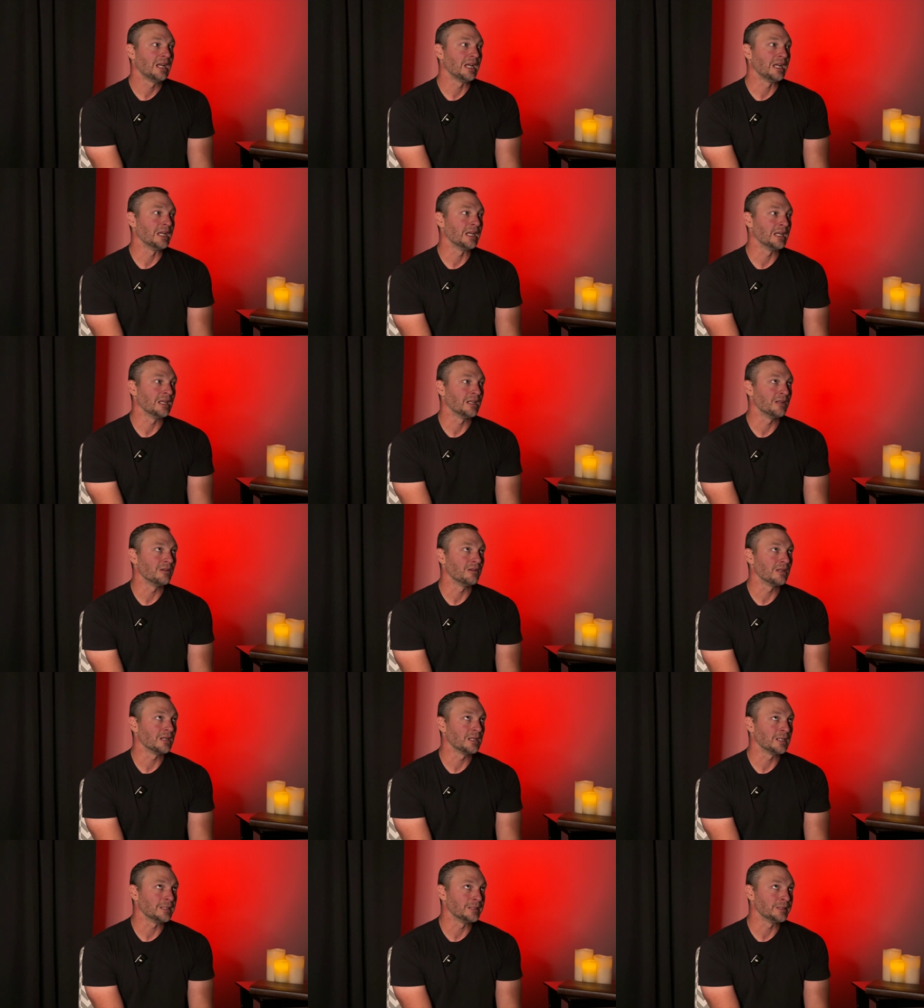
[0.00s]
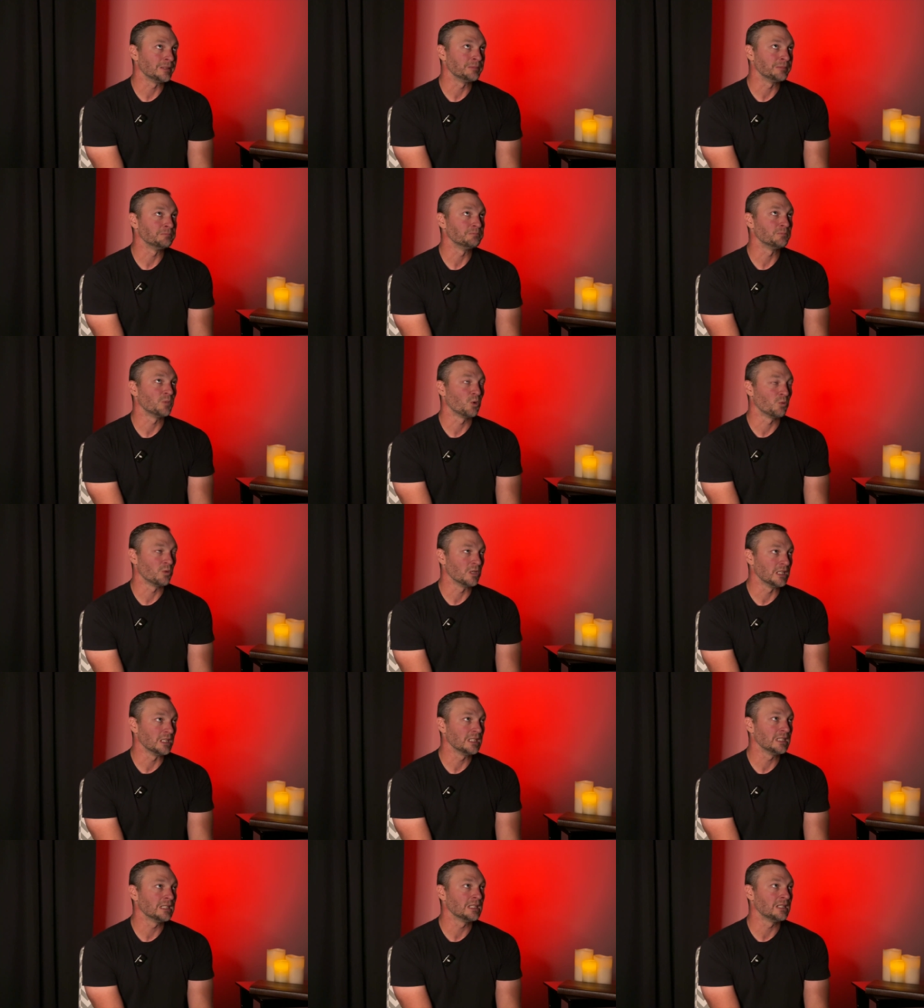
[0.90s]
and
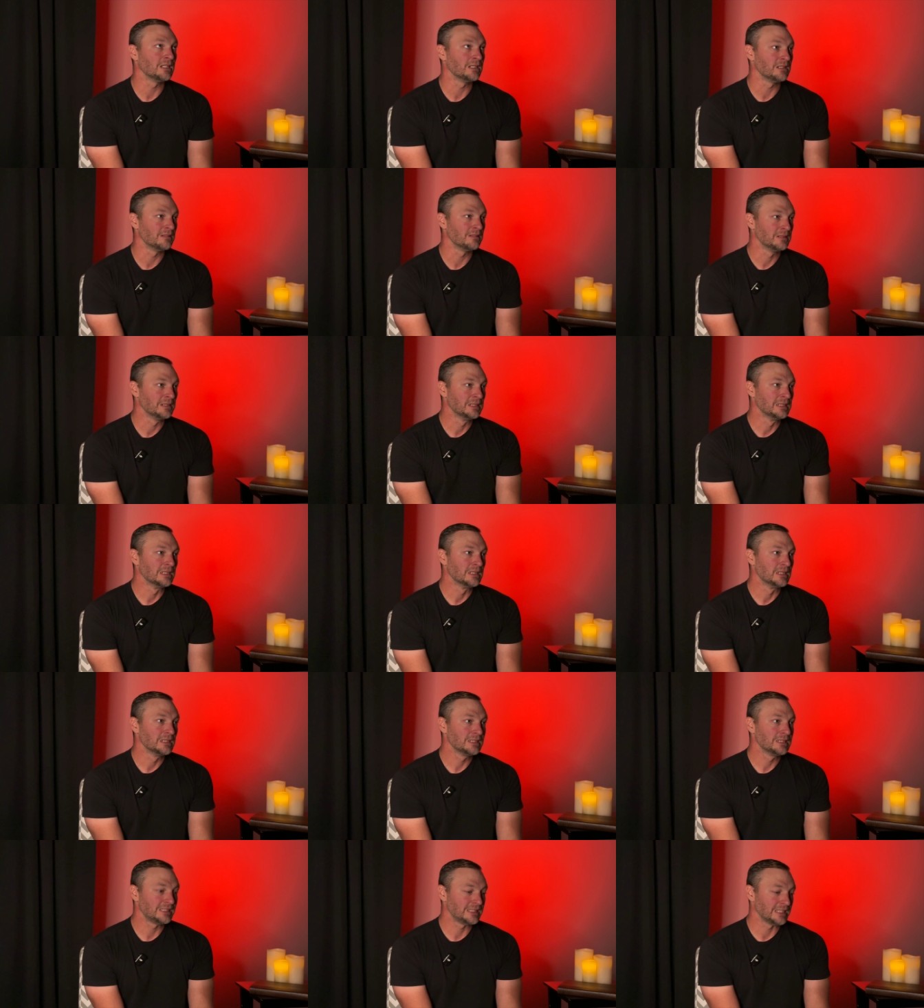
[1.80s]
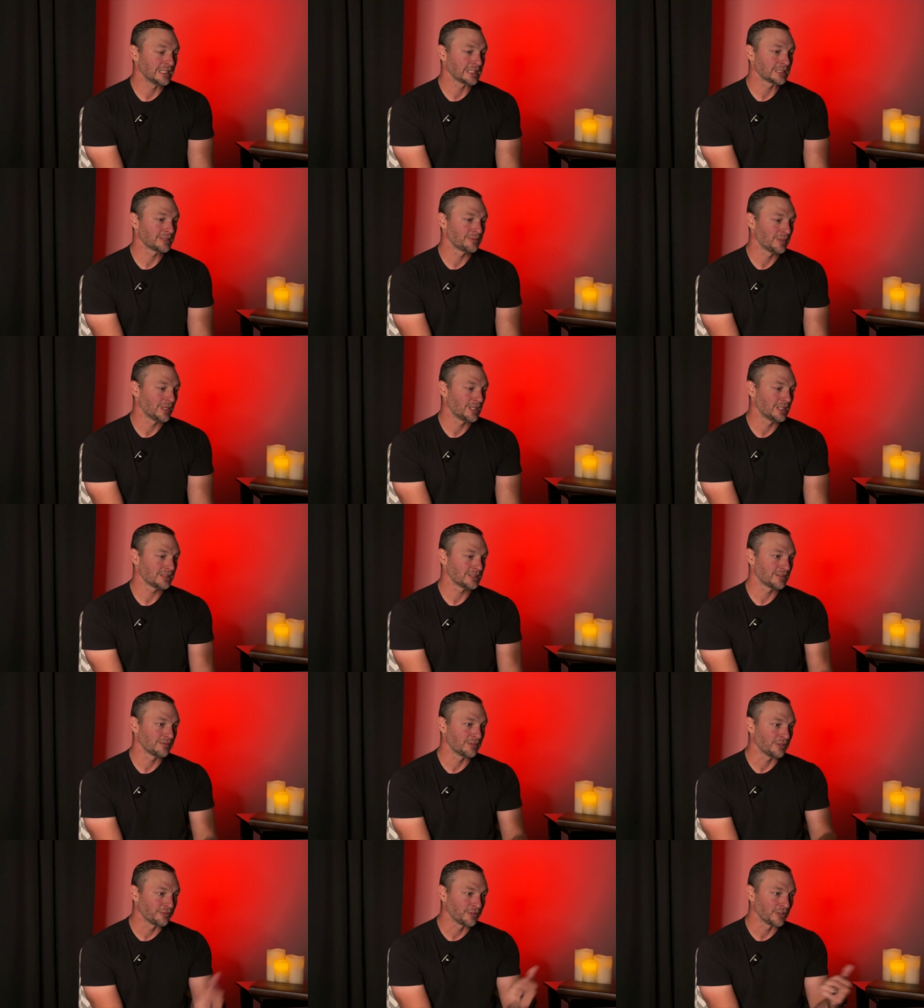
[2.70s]
within 6 months
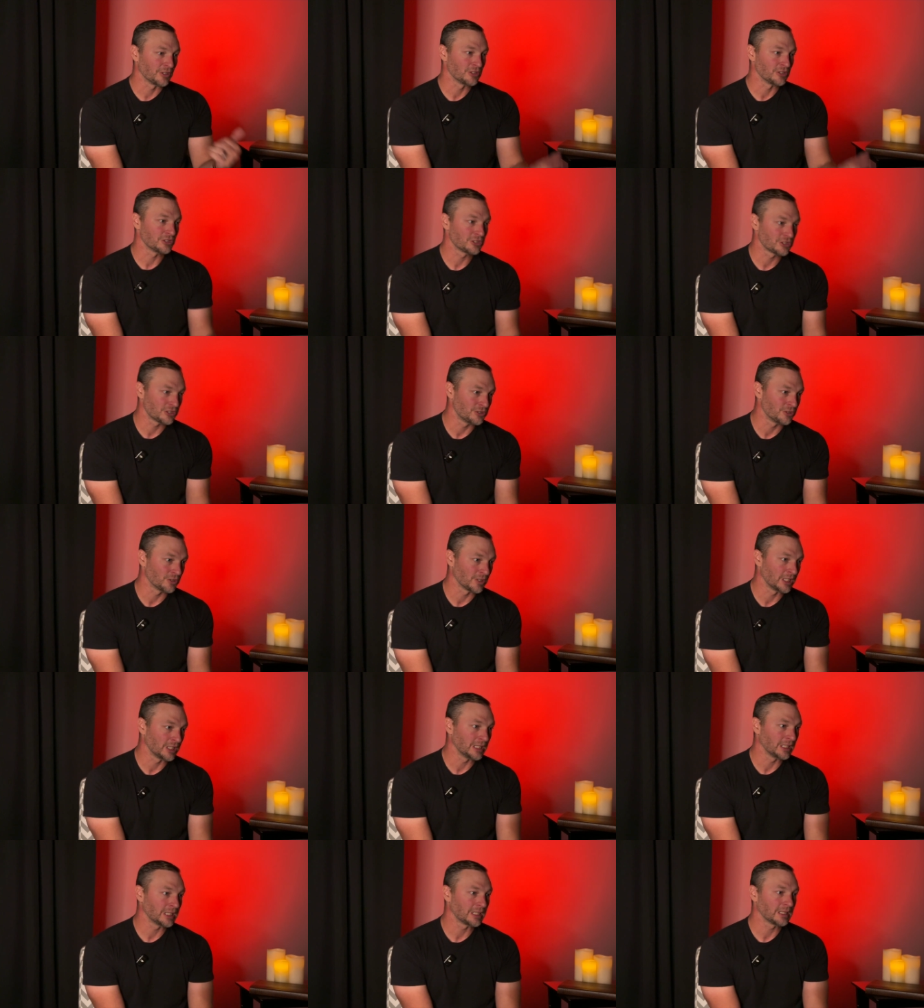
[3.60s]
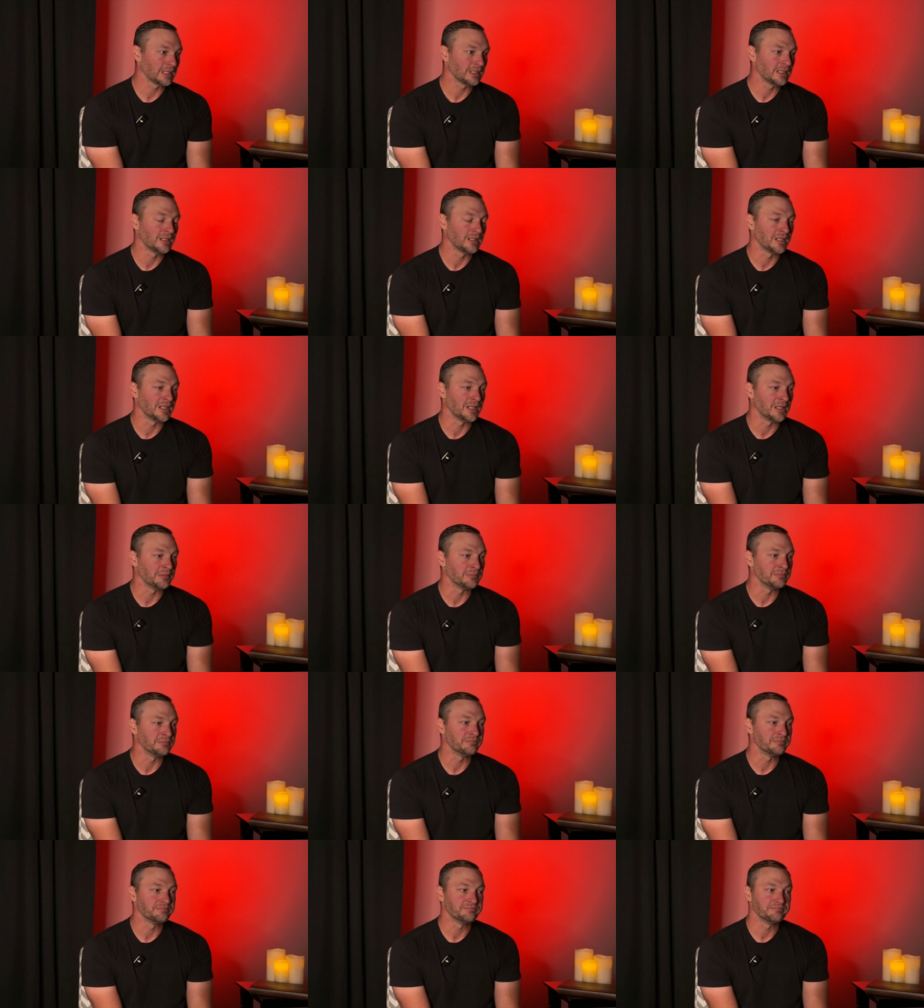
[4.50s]
of the first drink,
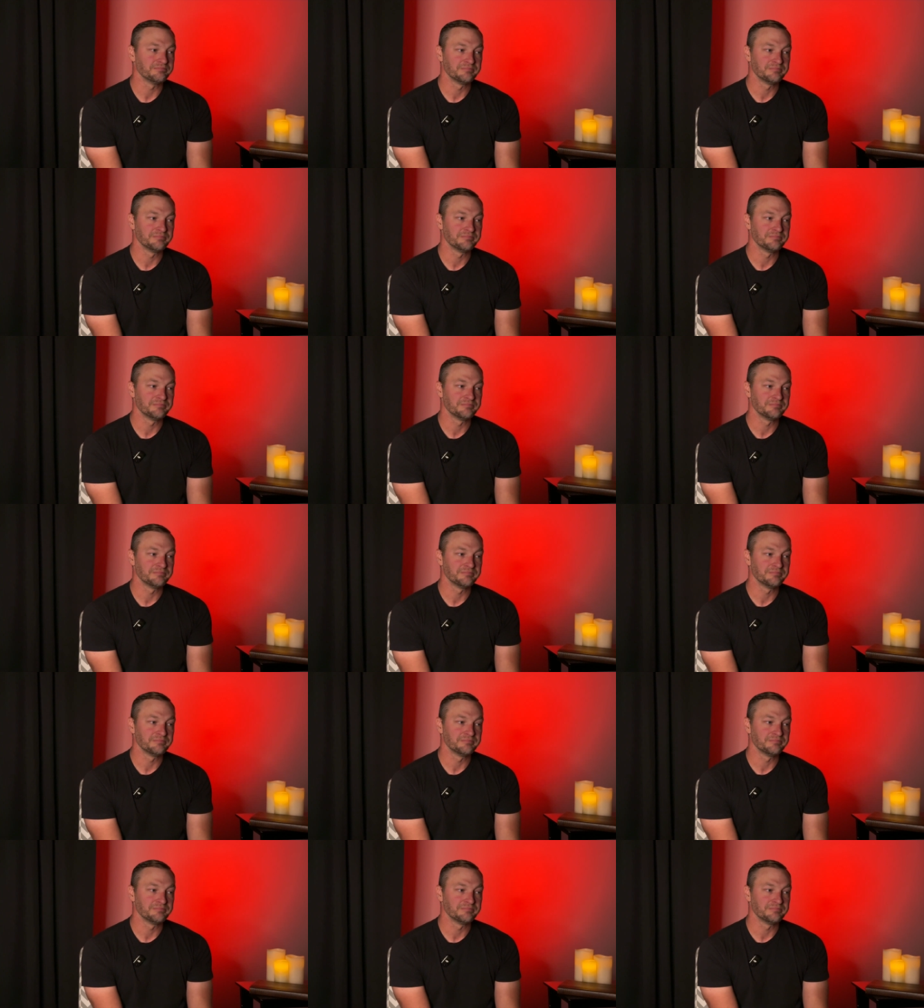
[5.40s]
I'm